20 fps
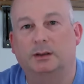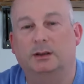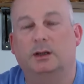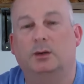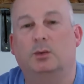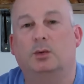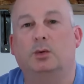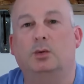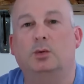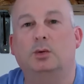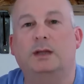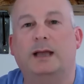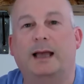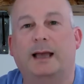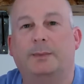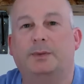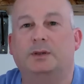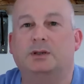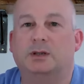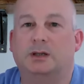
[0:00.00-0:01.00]
Now all
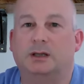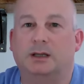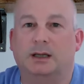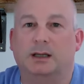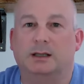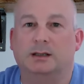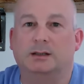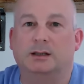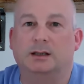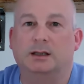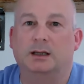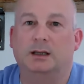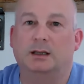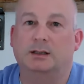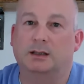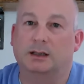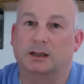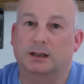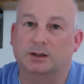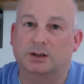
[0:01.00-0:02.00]
aperture is,
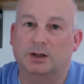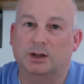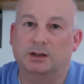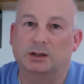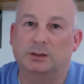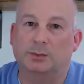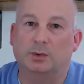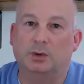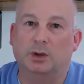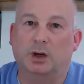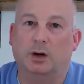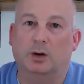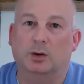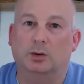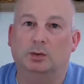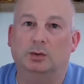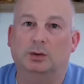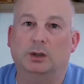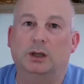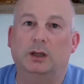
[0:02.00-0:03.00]
is an adjustable
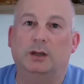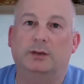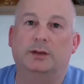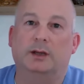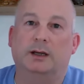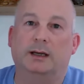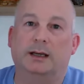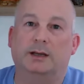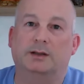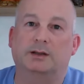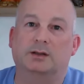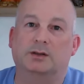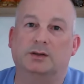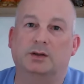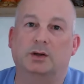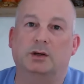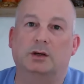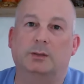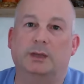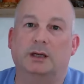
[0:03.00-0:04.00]
hole that lets a
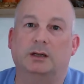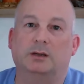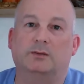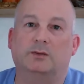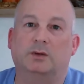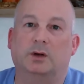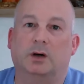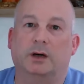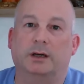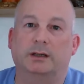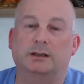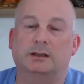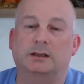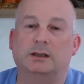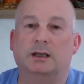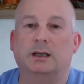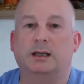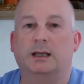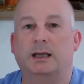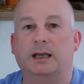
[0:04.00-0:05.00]
certain amount of light
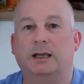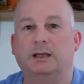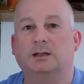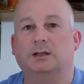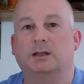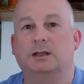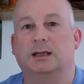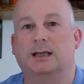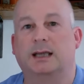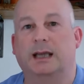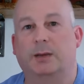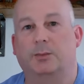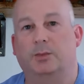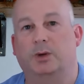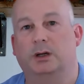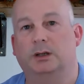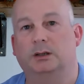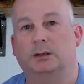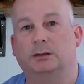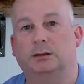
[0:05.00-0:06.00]
into the
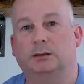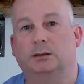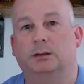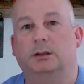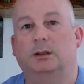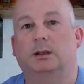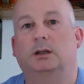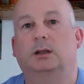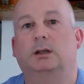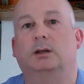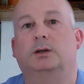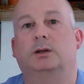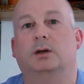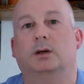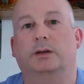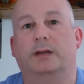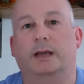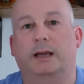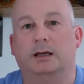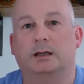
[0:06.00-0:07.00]
camera
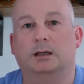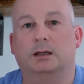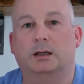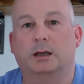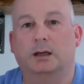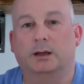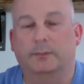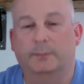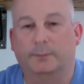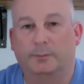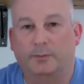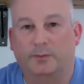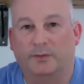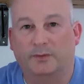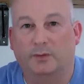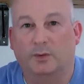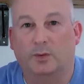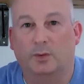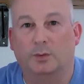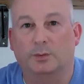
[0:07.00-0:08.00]
that then
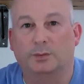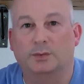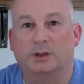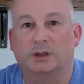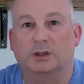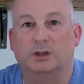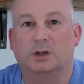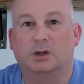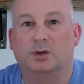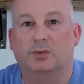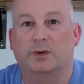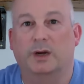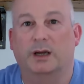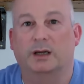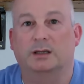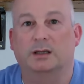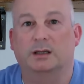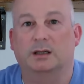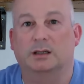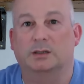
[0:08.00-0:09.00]
performs the
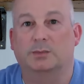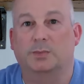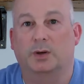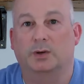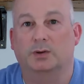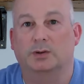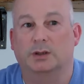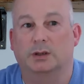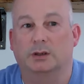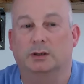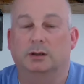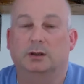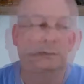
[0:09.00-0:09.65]
correct exposure.